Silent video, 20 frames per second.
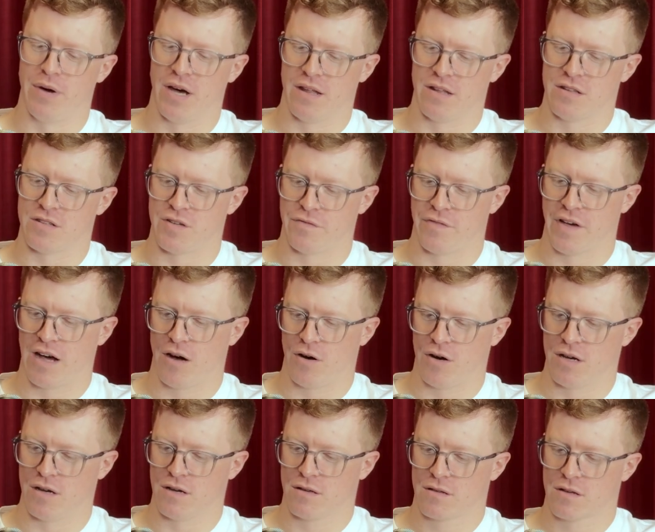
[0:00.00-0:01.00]
But
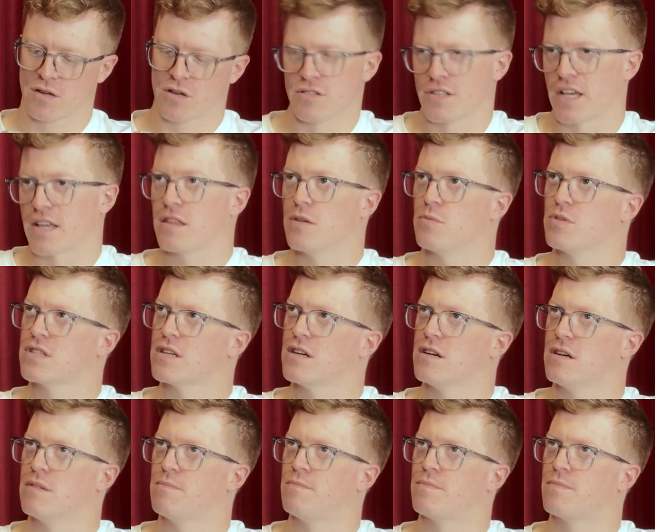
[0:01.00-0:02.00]
Devour, because, like, there was
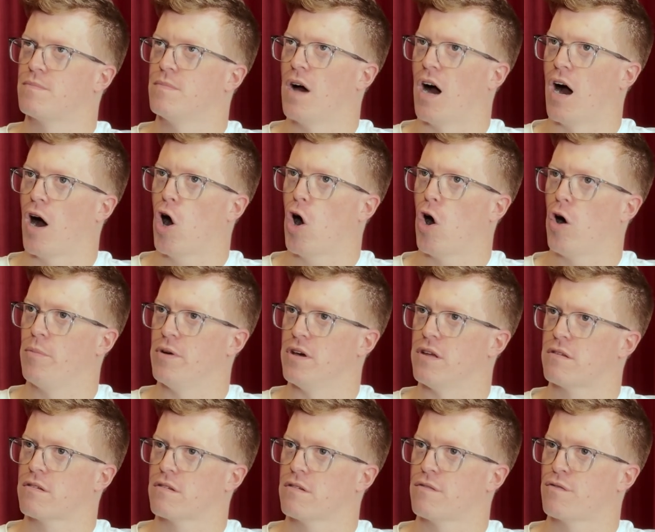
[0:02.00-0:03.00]
a
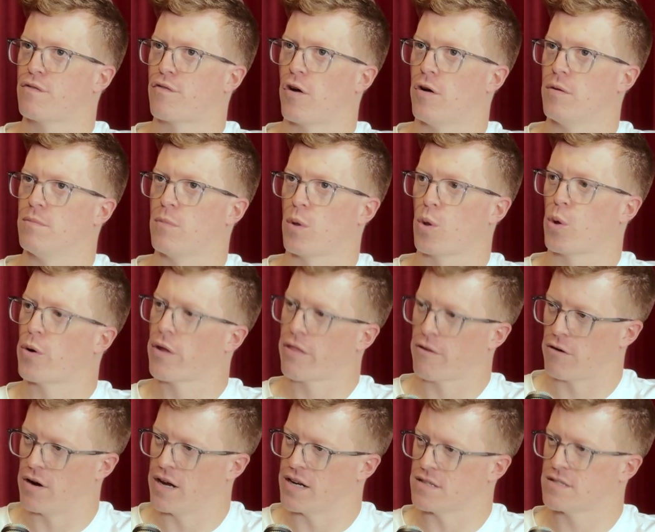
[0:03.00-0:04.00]
Hobbit from Lord of
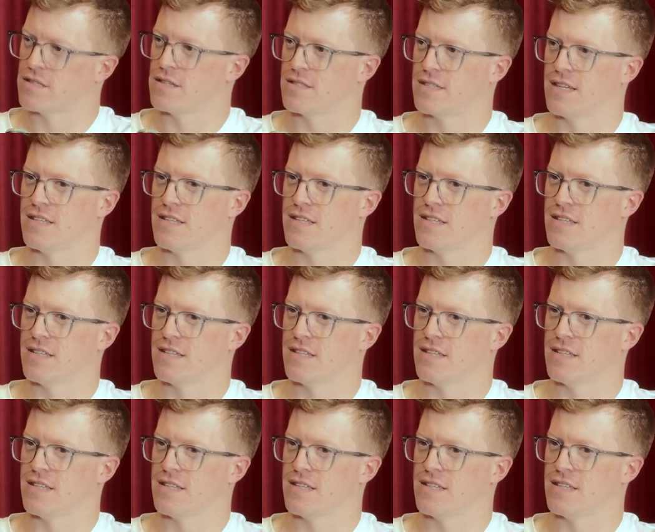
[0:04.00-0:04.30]
the Rings that